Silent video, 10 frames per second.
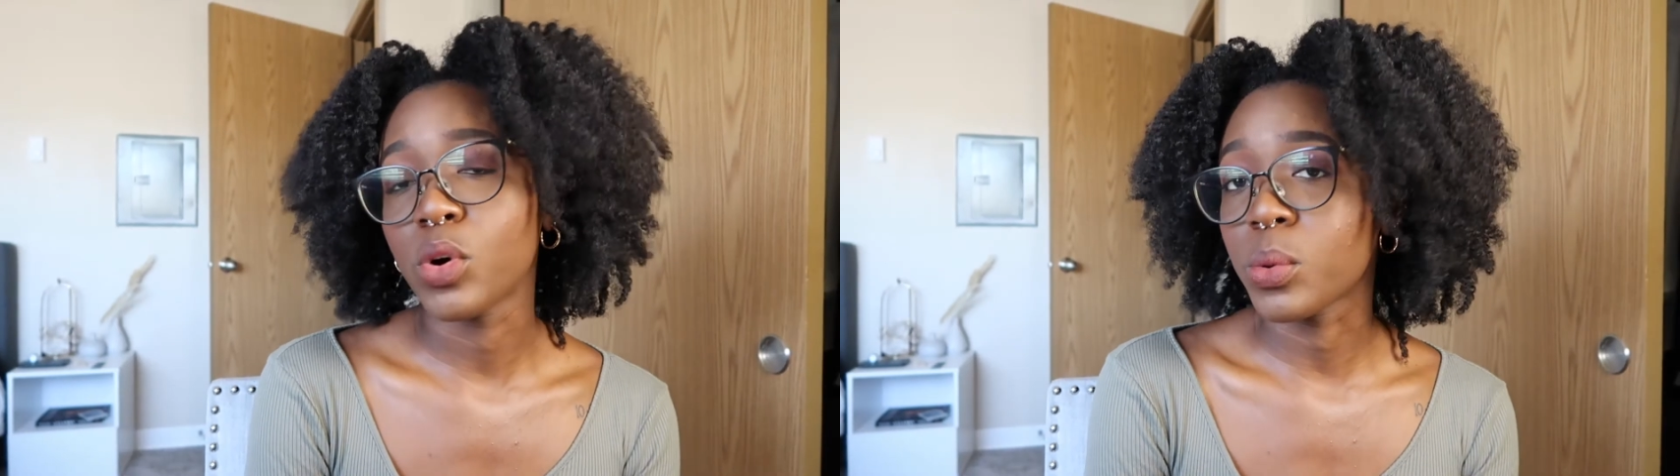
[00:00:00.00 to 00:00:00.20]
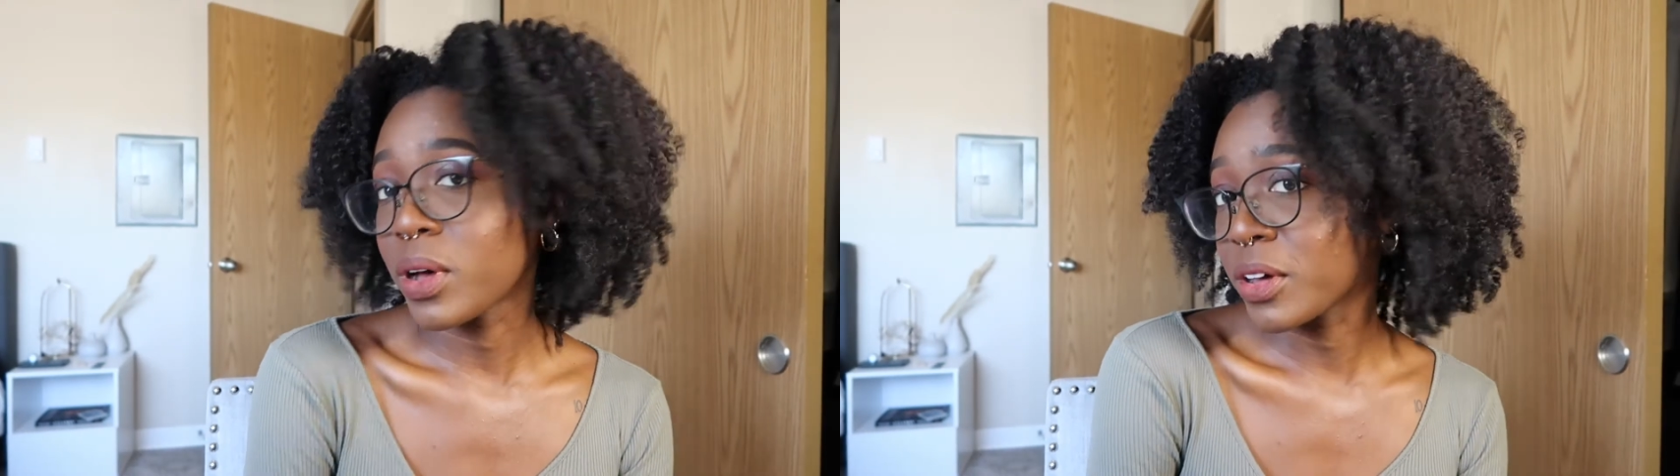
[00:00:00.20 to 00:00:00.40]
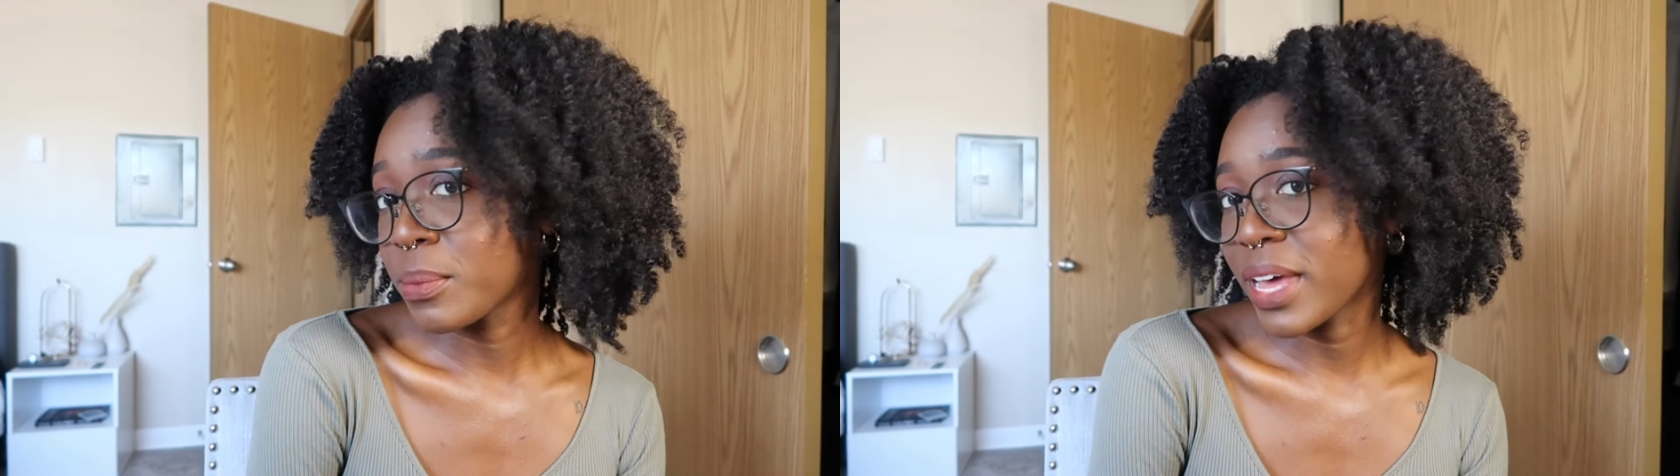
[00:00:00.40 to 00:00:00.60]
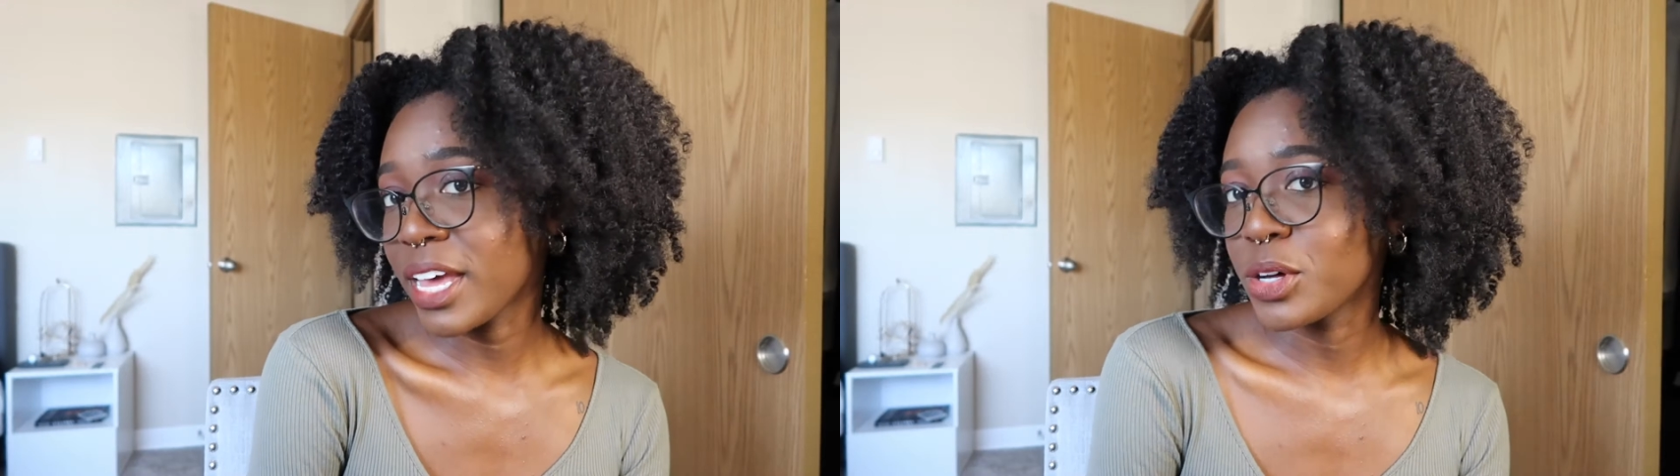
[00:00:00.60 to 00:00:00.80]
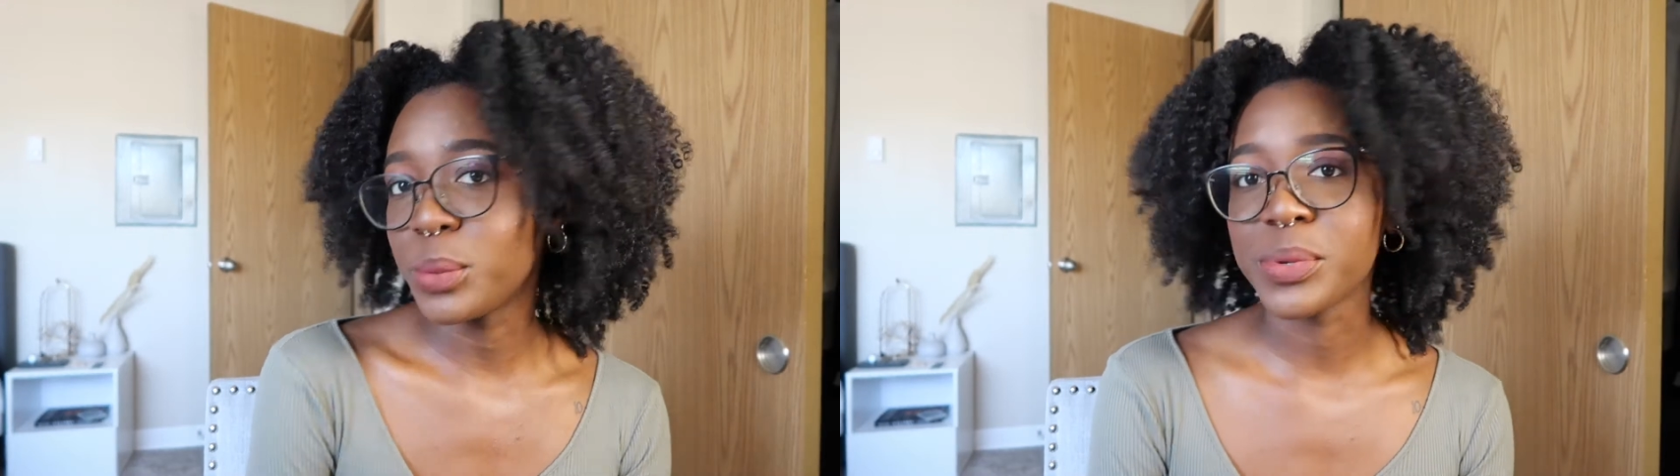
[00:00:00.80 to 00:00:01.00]
or welcome
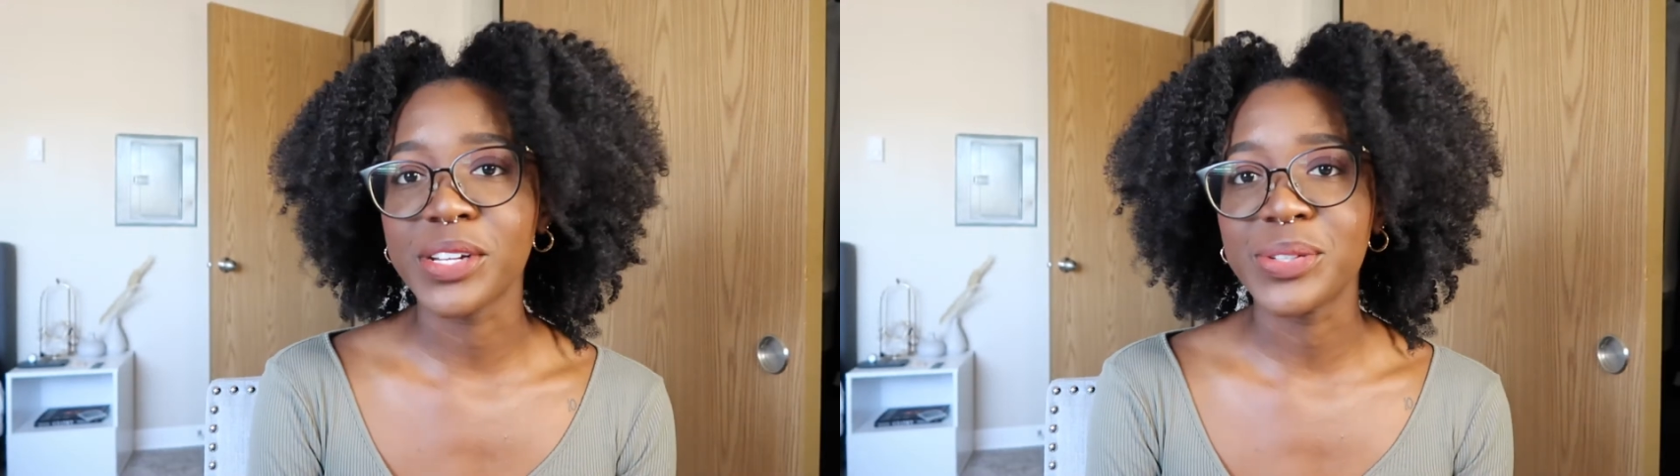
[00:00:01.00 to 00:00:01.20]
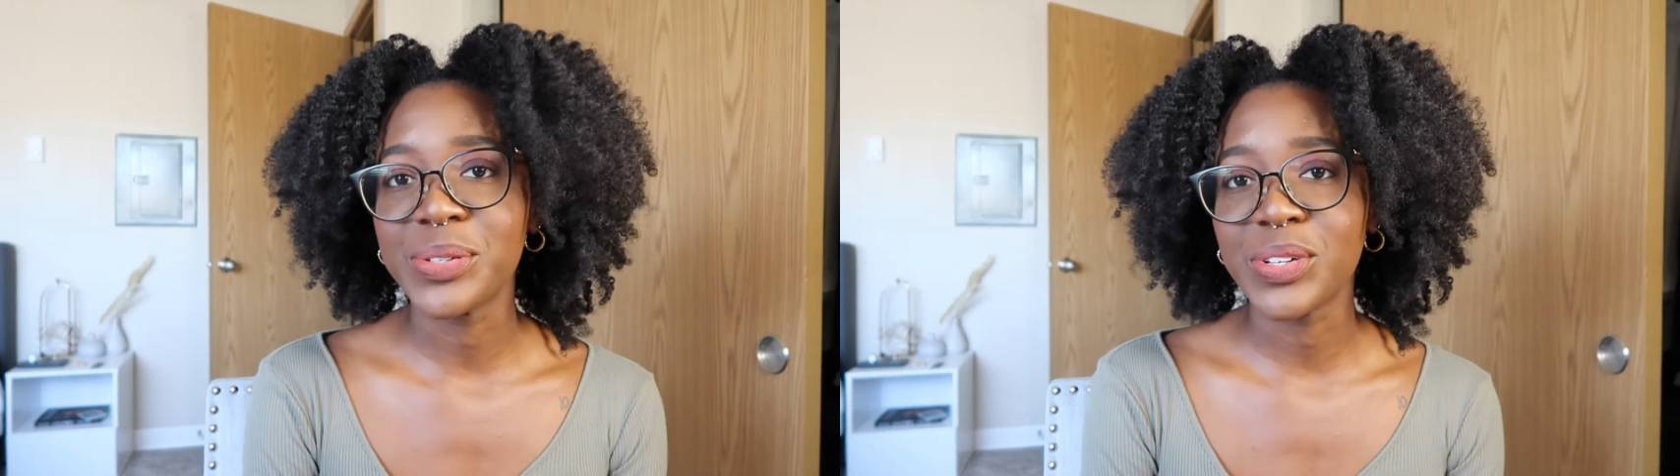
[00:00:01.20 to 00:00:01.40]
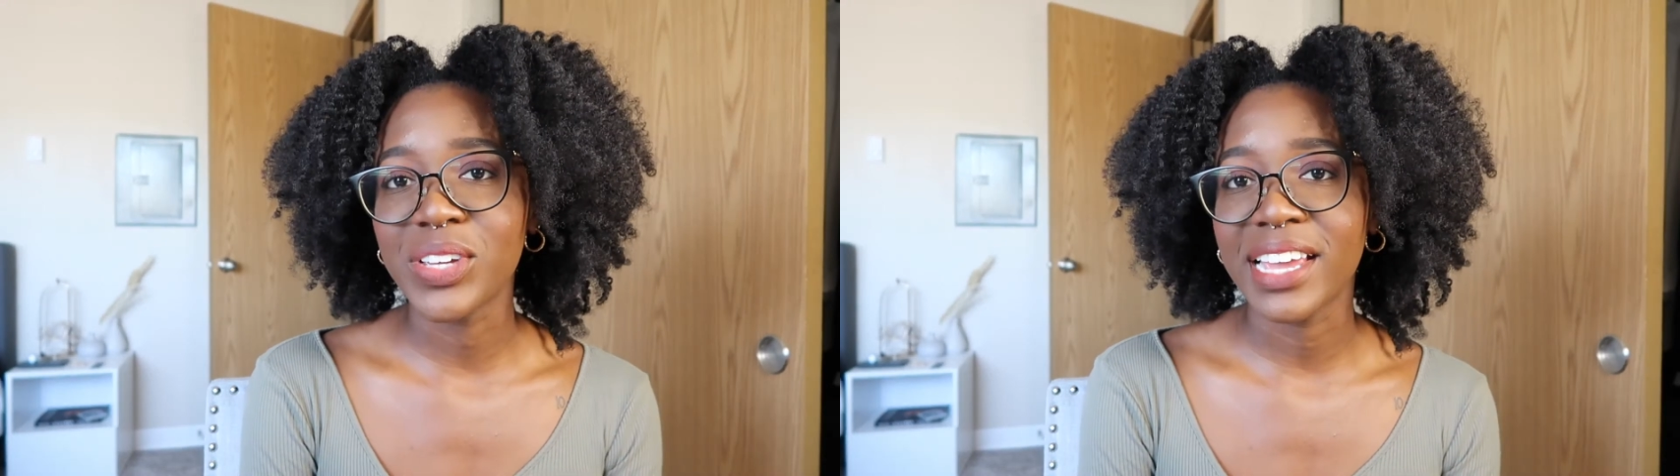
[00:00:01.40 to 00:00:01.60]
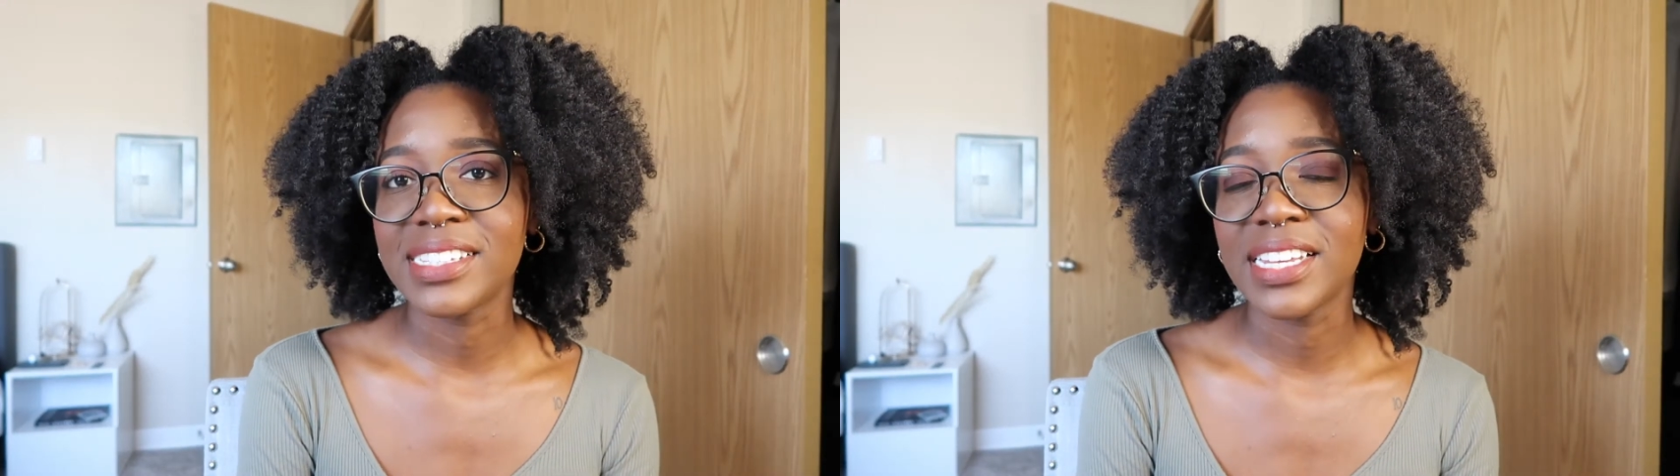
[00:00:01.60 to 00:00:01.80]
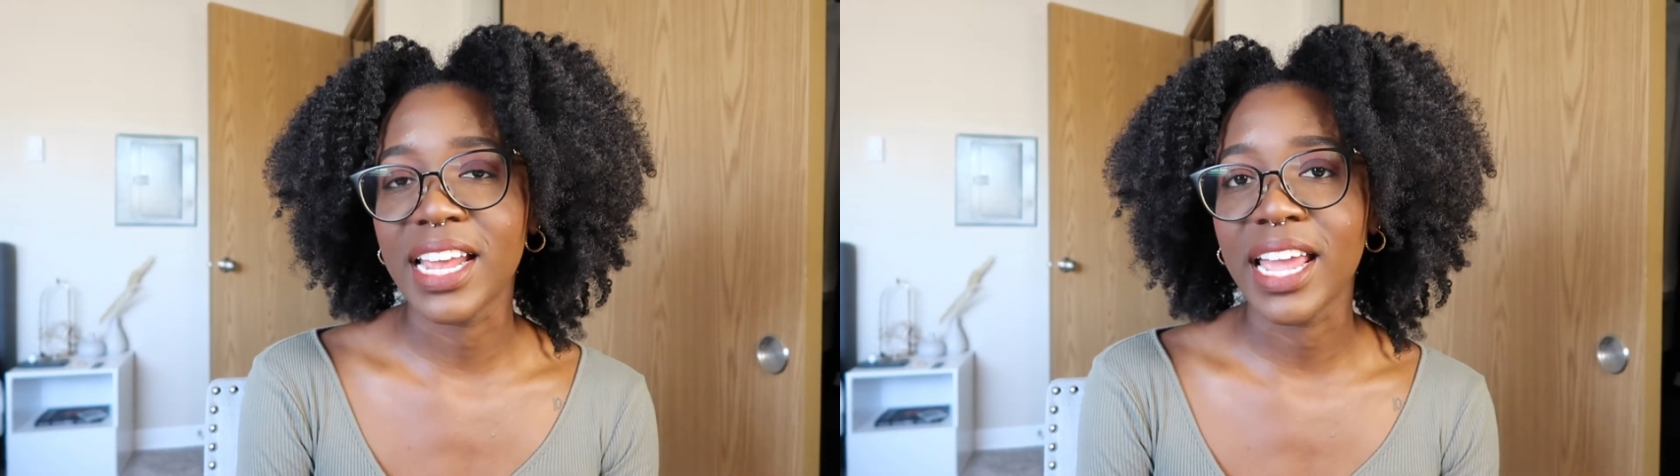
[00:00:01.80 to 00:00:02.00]
back hope y'all are doing okay
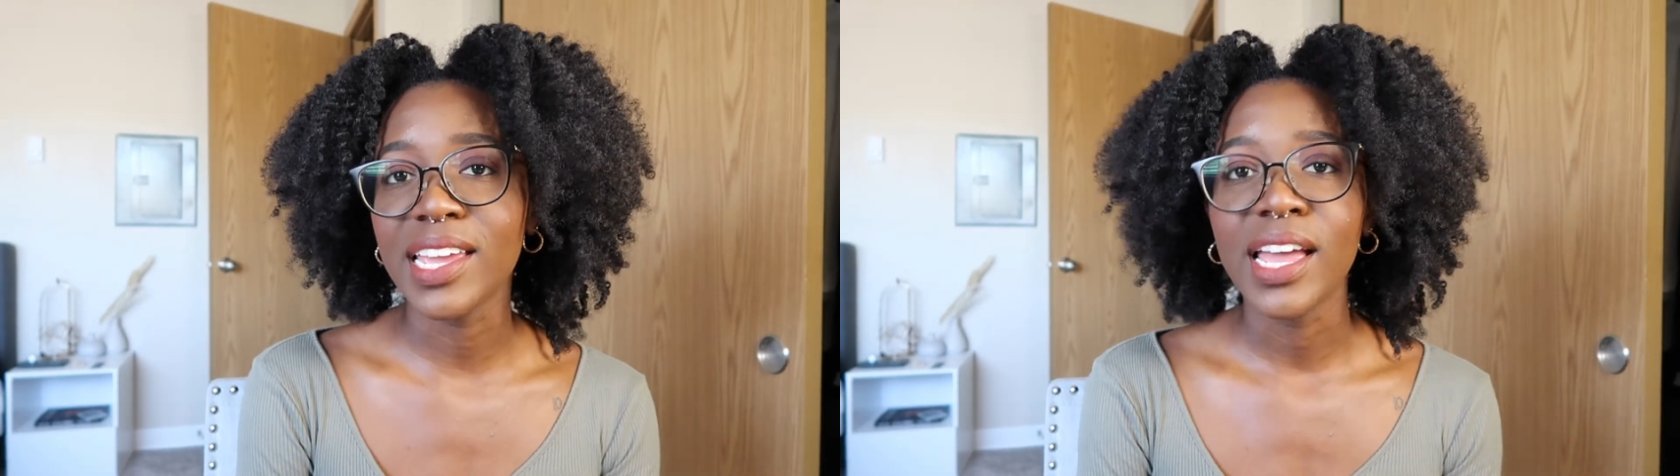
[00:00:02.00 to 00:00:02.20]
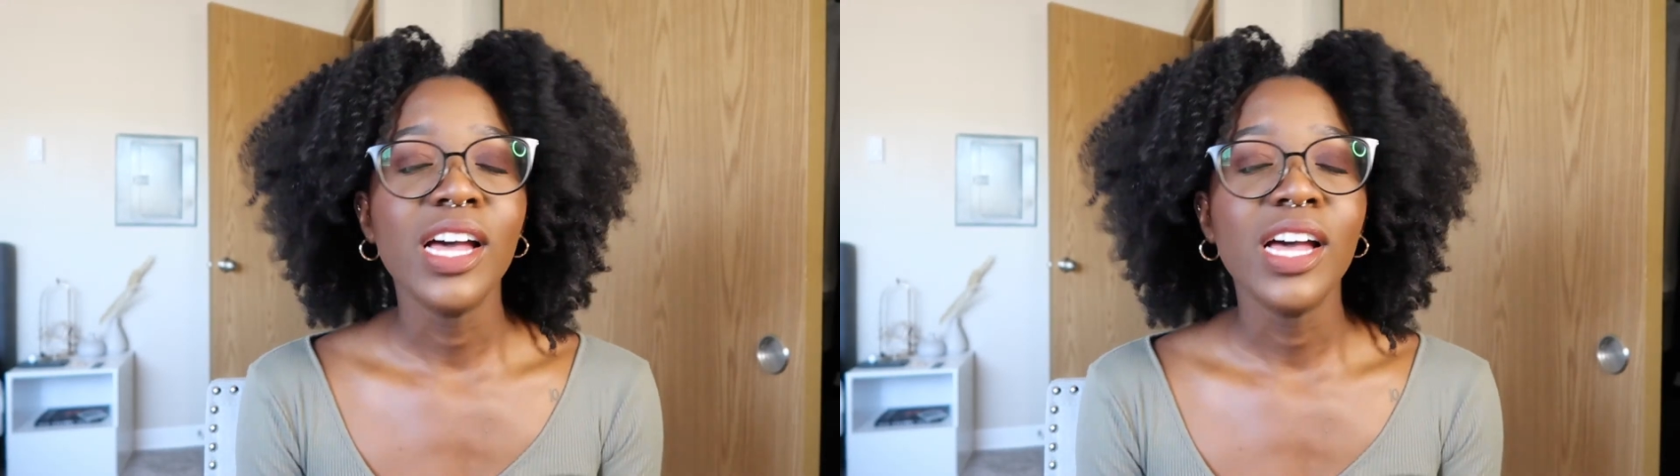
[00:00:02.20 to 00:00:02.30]
today